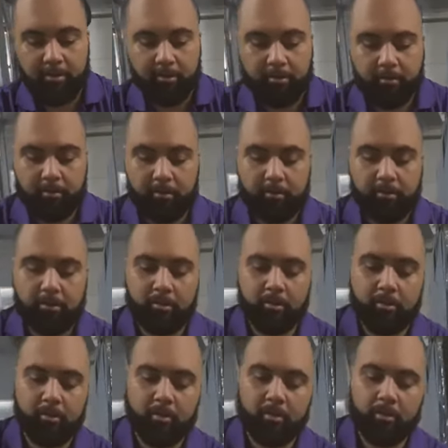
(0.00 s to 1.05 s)

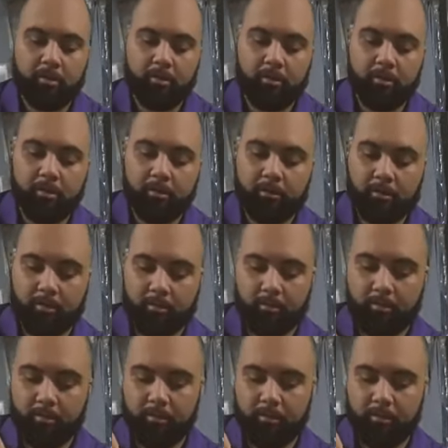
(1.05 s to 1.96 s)
No one is speaking in this clip.